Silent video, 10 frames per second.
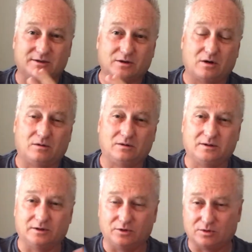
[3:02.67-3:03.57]
is old
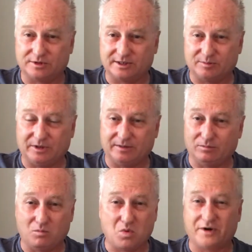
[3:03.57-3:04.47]
and yours has
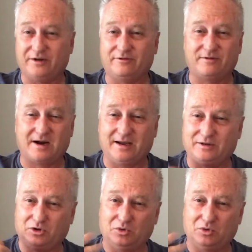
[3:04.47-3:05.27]
been modified,